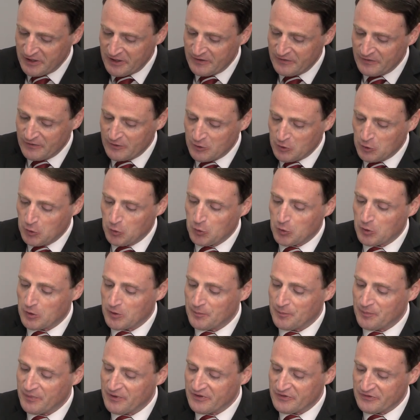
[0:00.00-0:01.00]
in the core
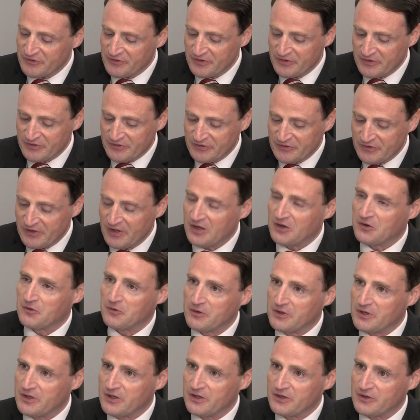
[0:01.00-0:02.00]
business
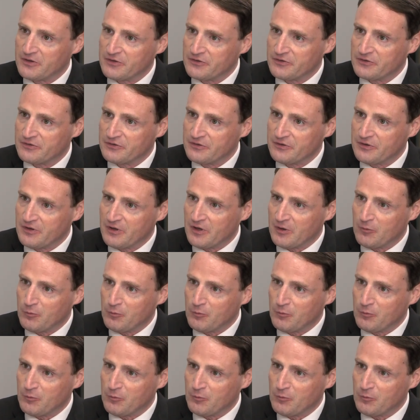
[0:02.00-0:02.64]
areas?